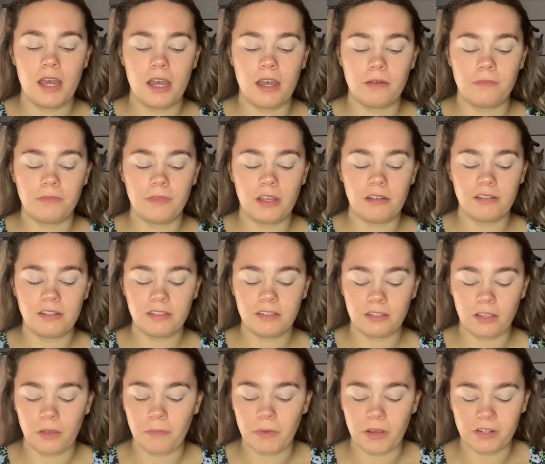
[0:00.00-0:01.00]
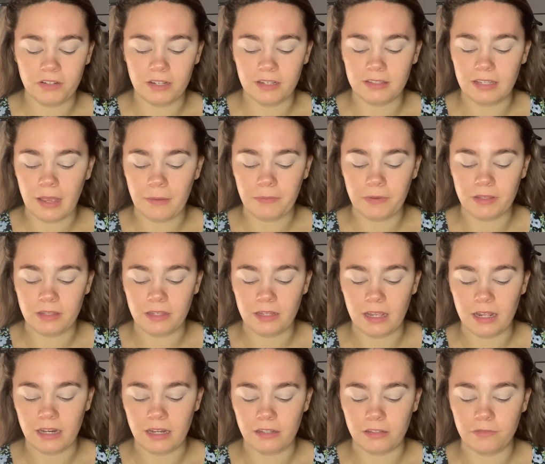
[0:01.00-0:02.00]
there is so much that's happened
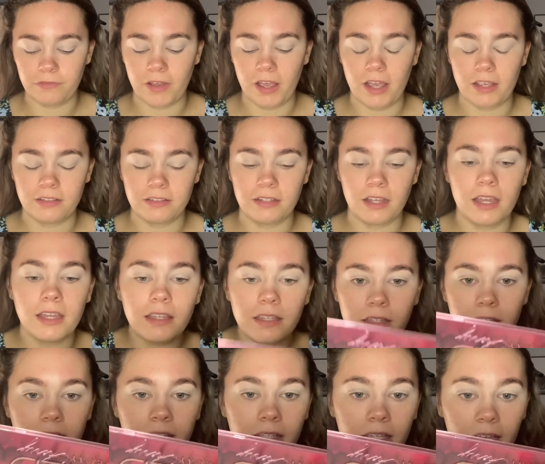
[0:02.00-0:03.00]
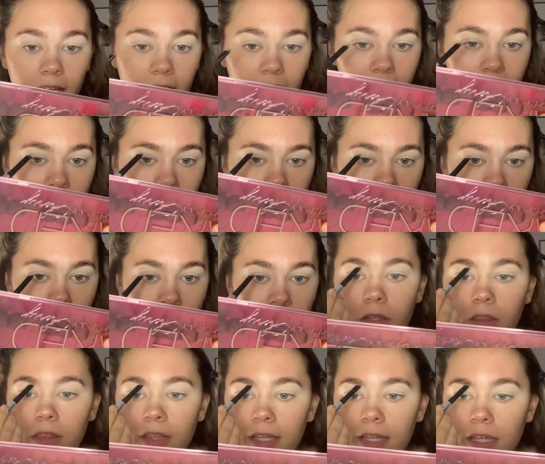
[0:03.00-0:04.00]
in his first like year.
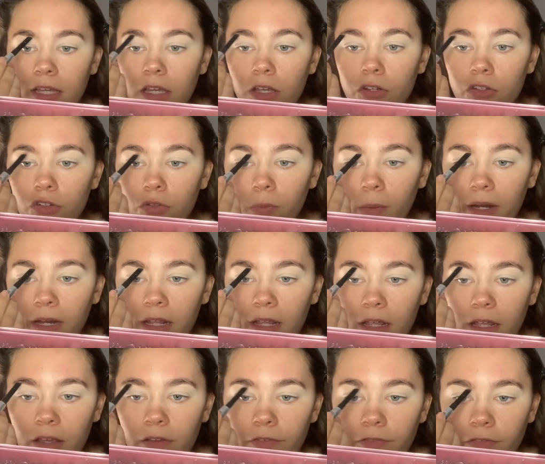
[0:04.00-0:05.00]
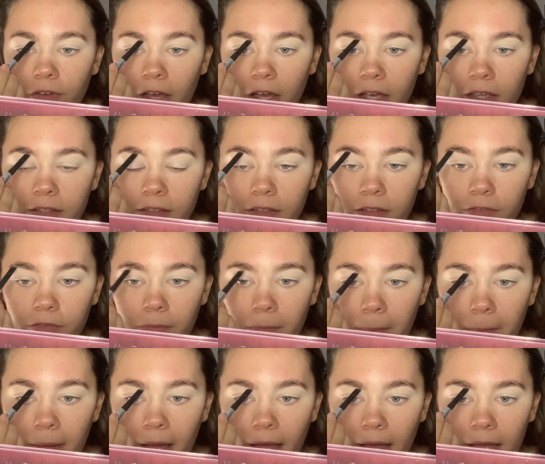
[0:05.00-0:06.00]
The 21st of
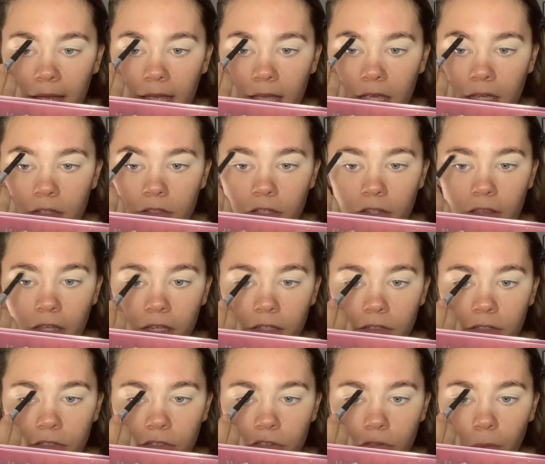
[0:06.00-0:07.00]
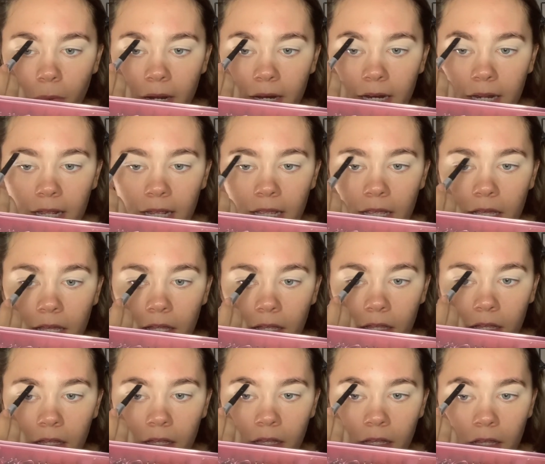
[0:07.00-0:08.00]
May 2020,
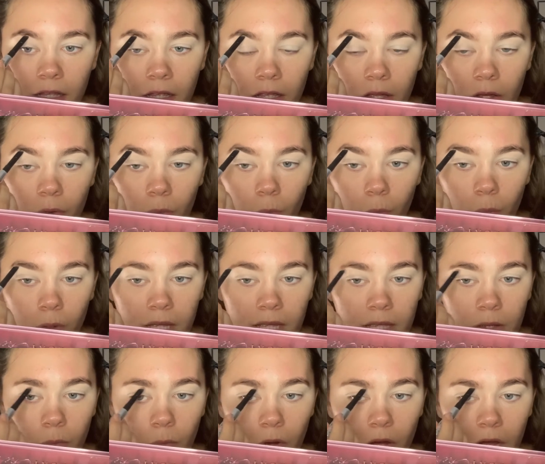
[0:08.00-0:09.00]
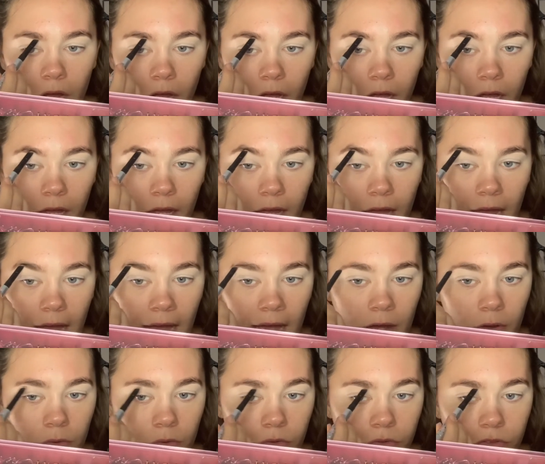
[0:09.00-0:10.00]
we were
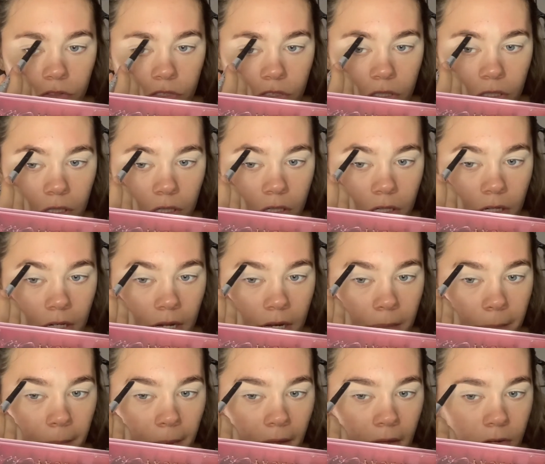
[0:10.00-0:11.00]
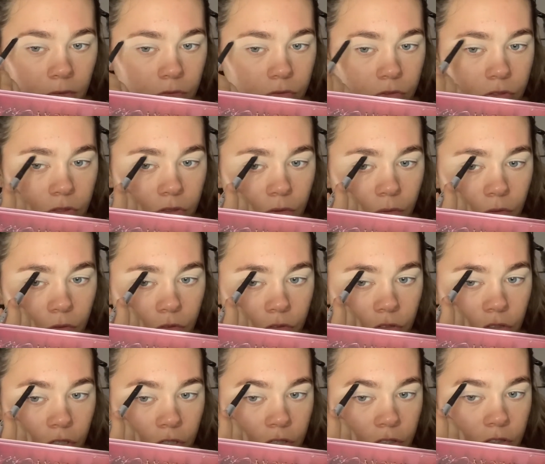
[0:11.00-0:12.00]
out and about,
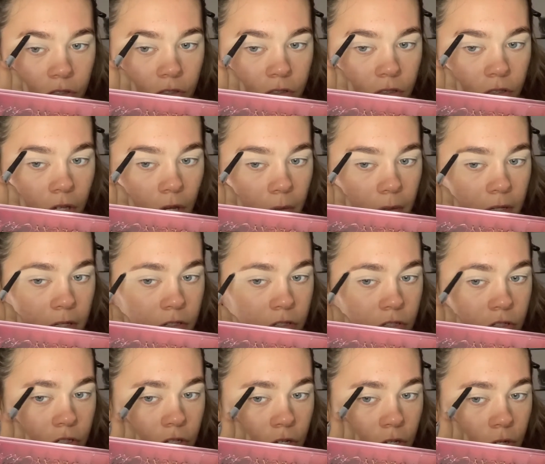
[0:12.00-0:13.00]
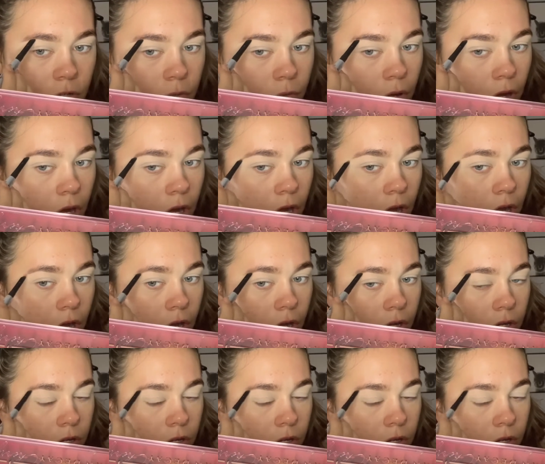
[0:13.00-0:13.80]
just going to do our